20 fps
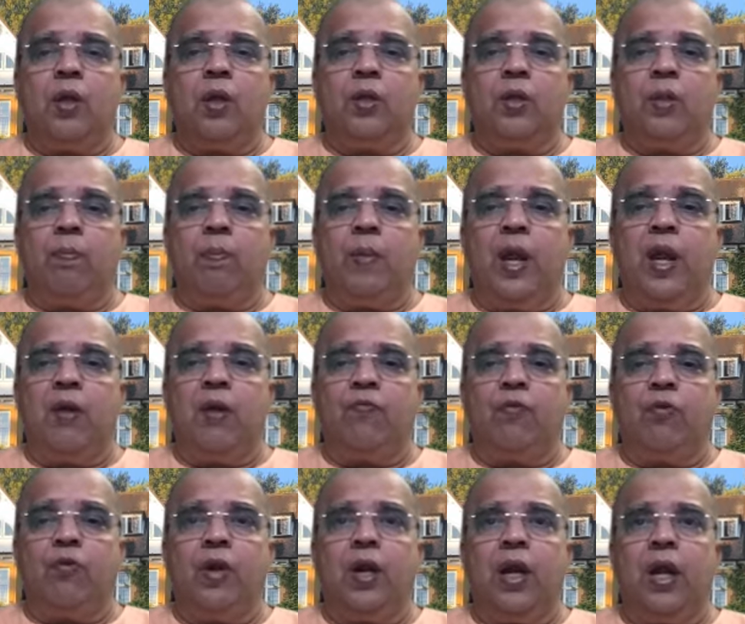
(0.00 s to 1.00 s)
the
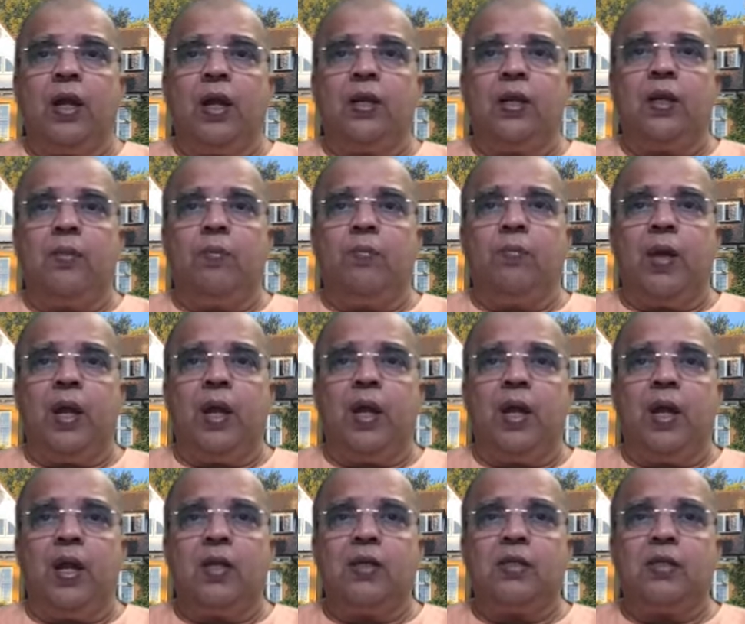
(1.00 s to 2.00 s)
painful and the
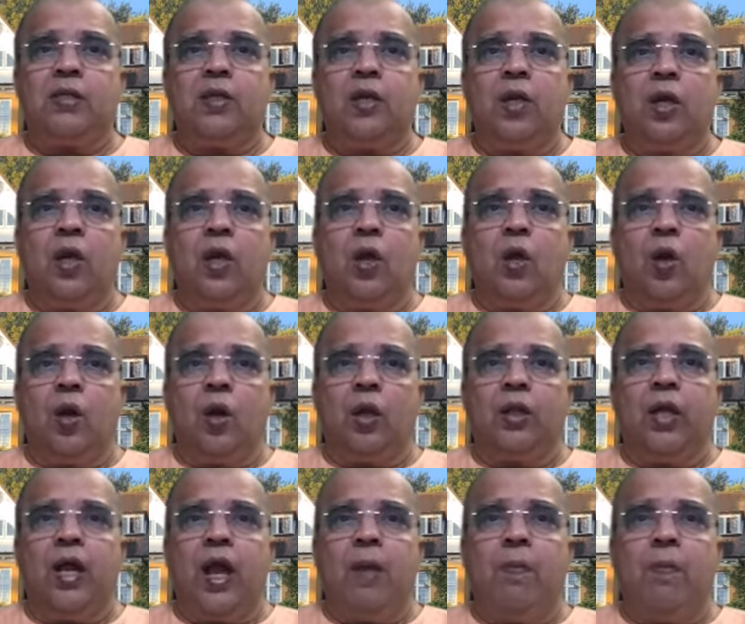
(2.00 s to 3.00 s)
painless, or
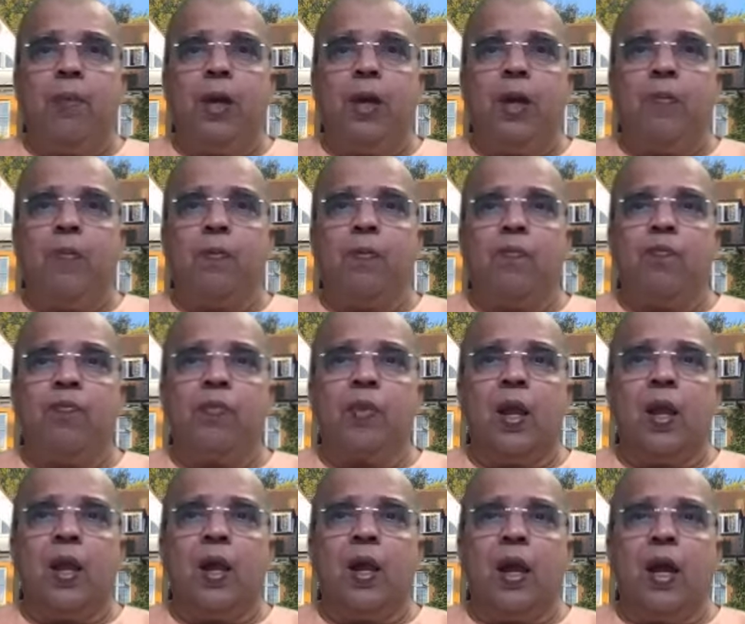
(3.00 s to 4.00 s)
the happy,
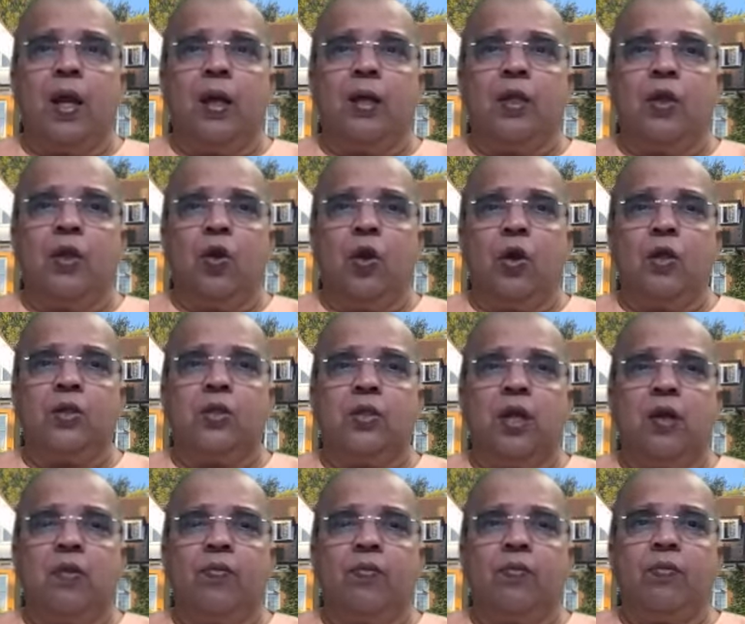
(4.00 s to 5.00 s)
and the
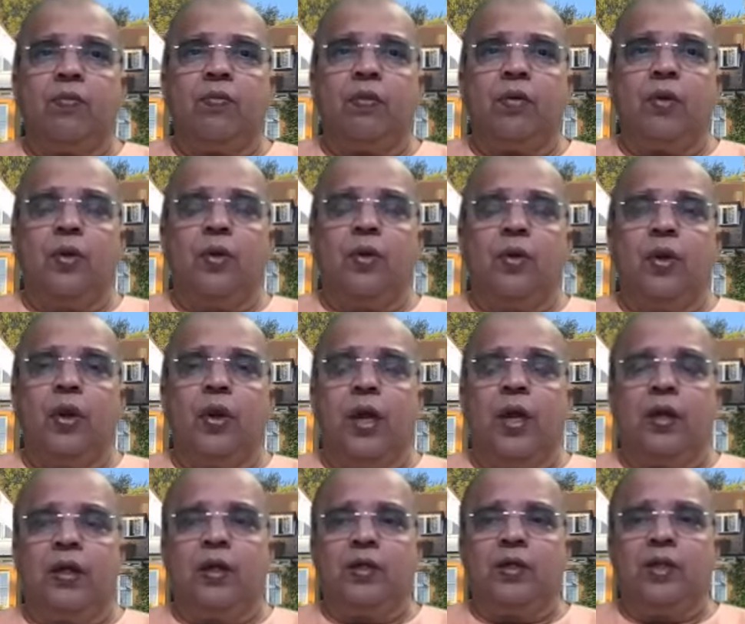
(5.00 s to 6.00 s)
non-self
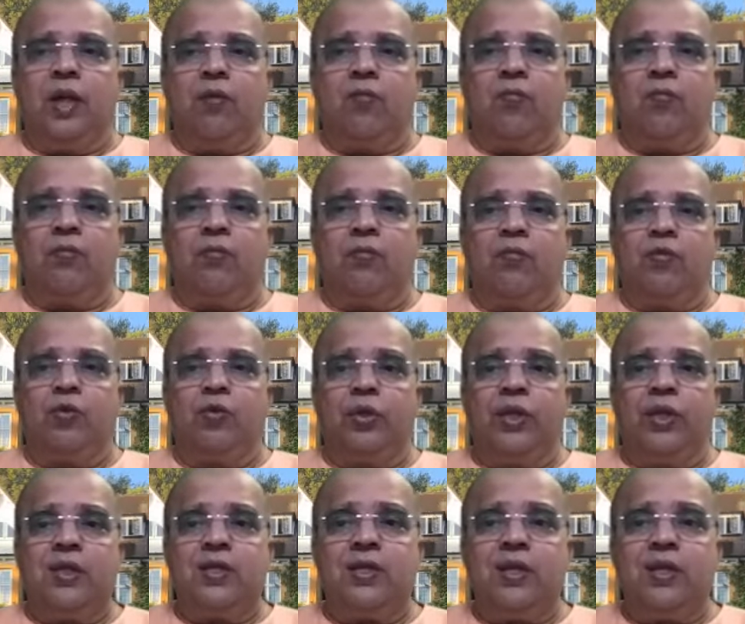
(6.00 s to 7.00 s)
and the self. So
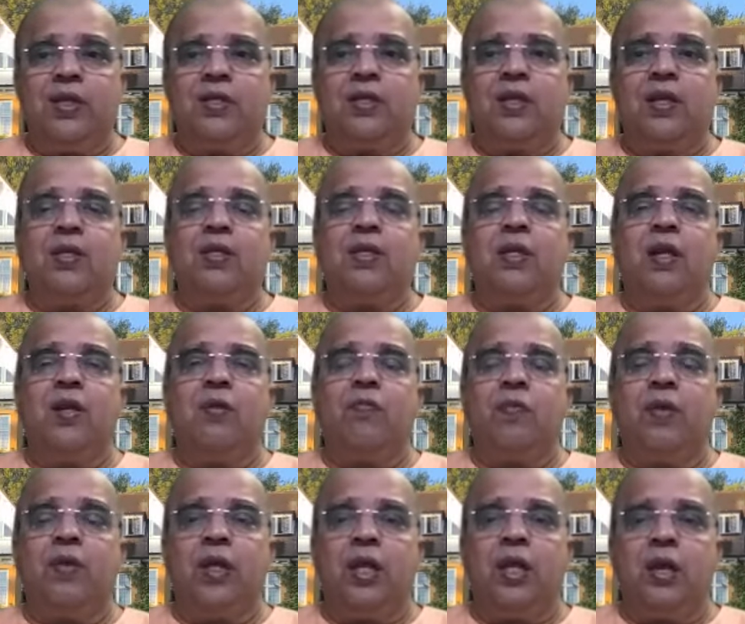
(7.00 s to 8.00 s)
this distinction, if
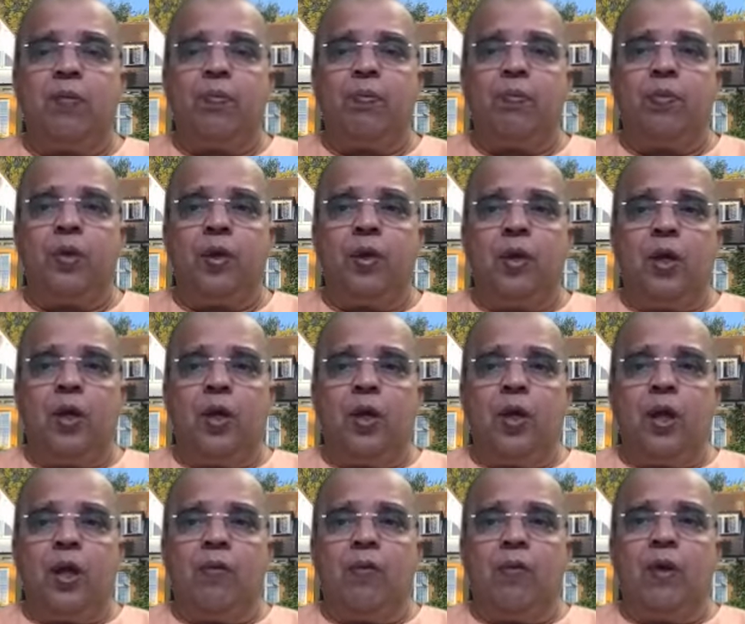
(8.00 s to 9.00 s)
we keep
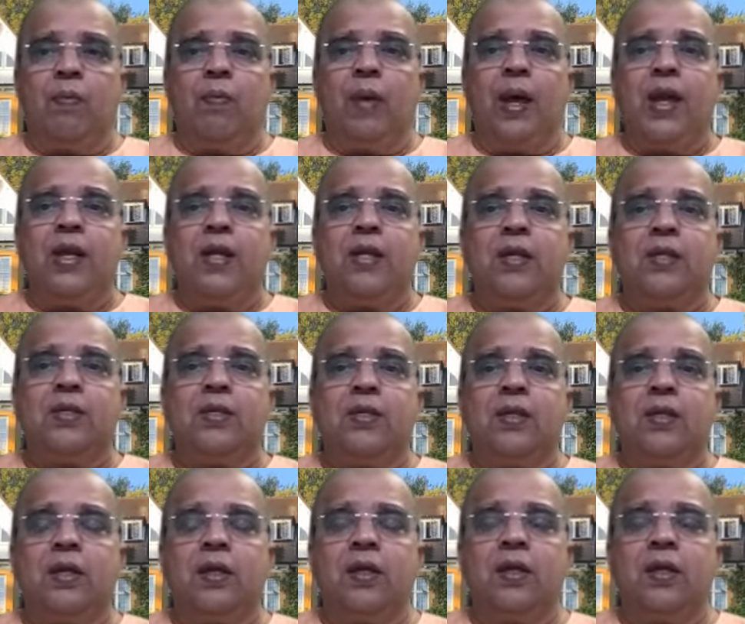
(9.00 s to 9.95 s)
our minds